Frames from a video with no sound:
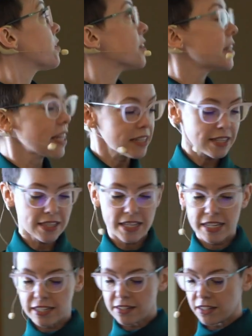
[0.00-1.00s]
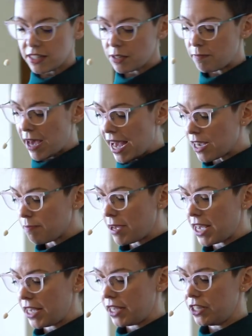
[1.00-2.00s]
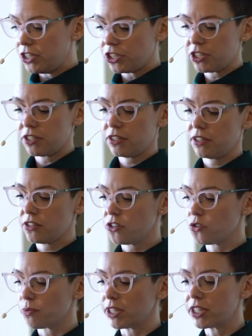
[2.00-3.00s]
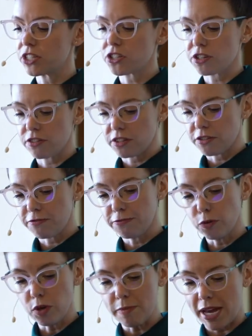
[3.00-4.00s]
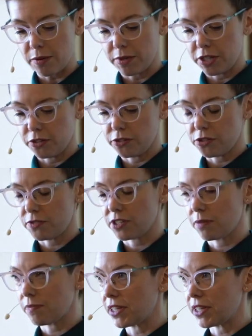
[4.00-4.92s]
So the next thing is on this back page. This is really just the format we use for